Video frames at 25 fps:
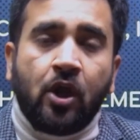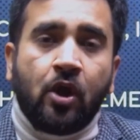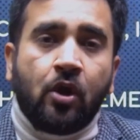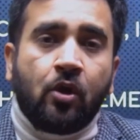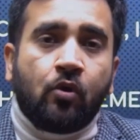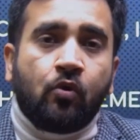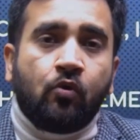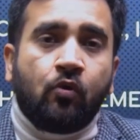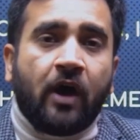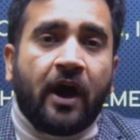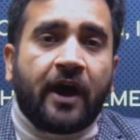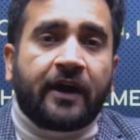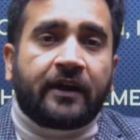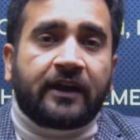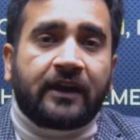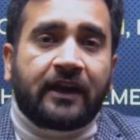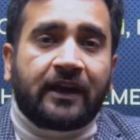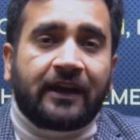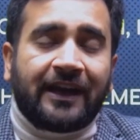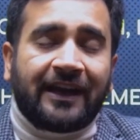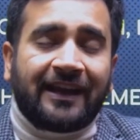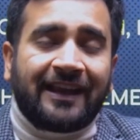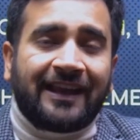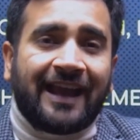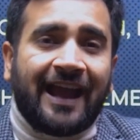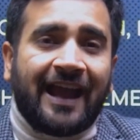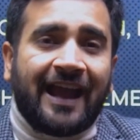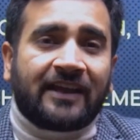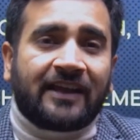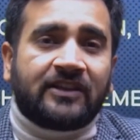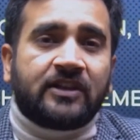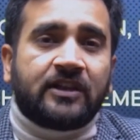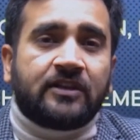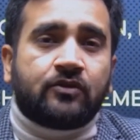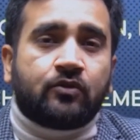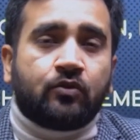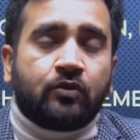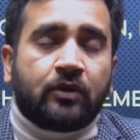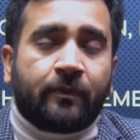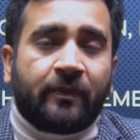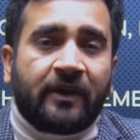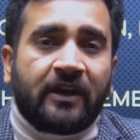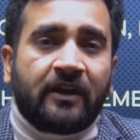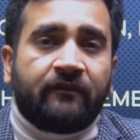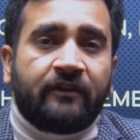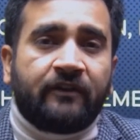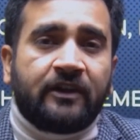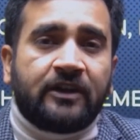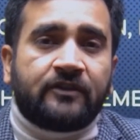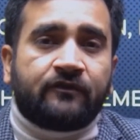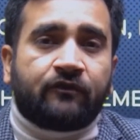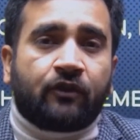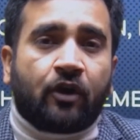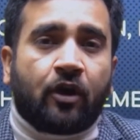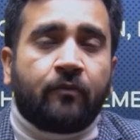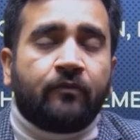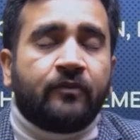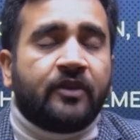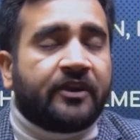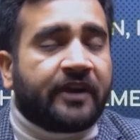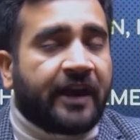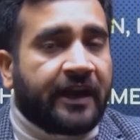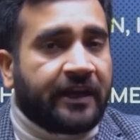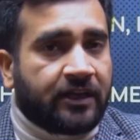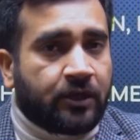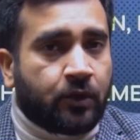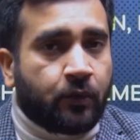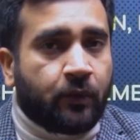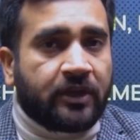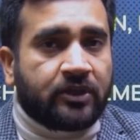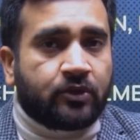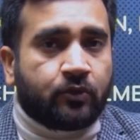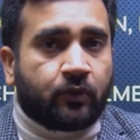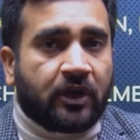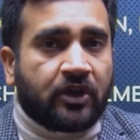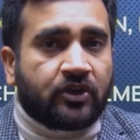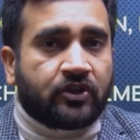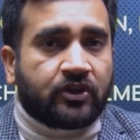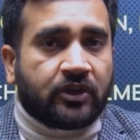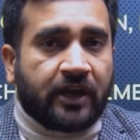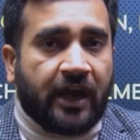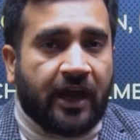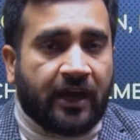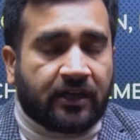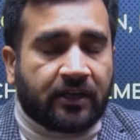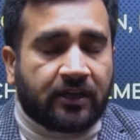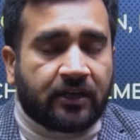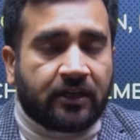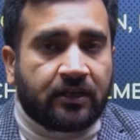who are getting access to the benefits from the Right to Education Act.